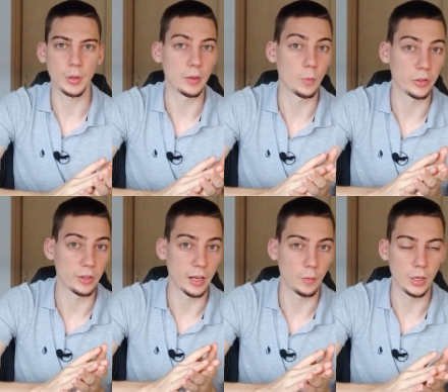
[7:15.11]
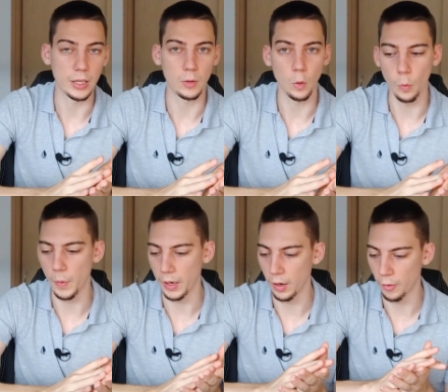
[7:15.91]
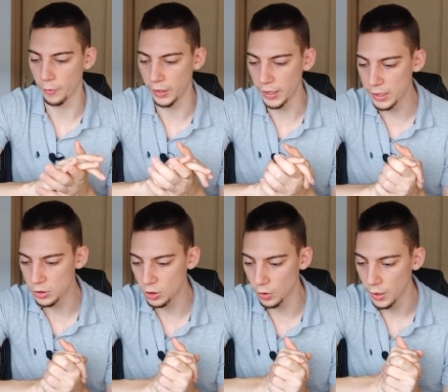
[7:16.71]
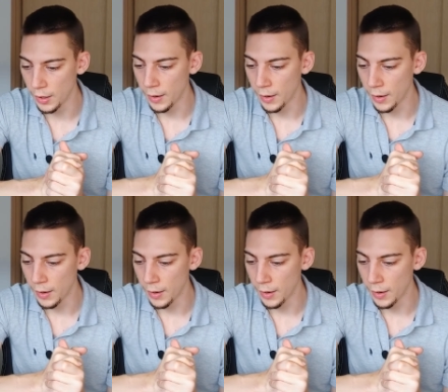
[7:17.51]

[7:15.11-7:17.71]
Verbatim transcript: but it was not really too big of an issue.